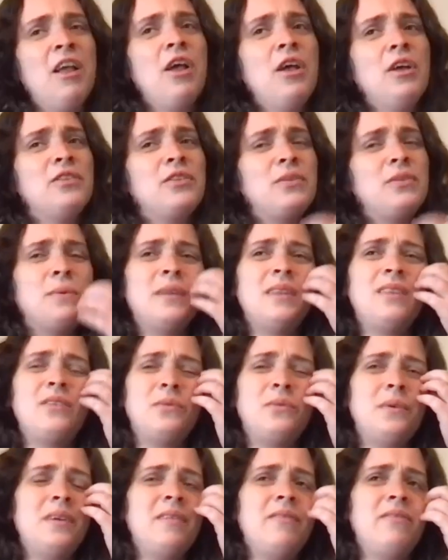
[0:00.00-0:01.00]
So it's
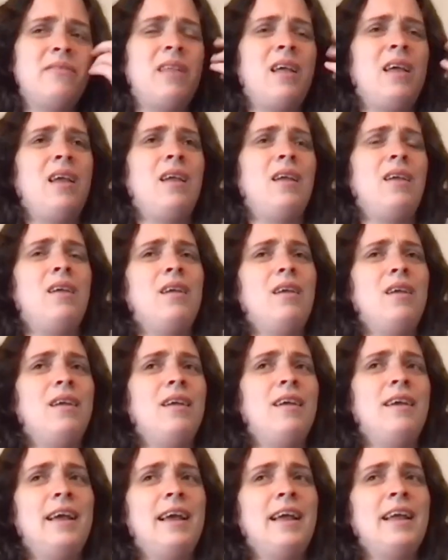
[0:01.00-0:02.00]
sort of like,
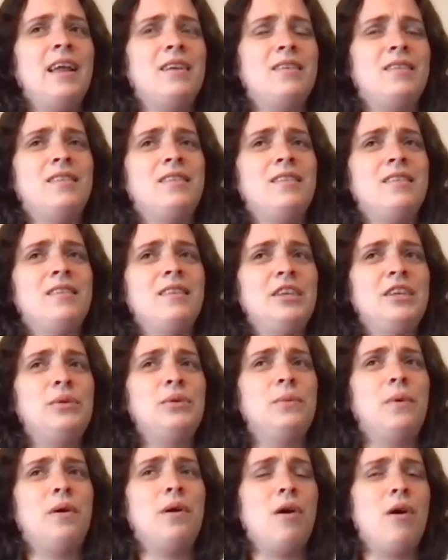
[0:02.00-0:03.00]
I guess you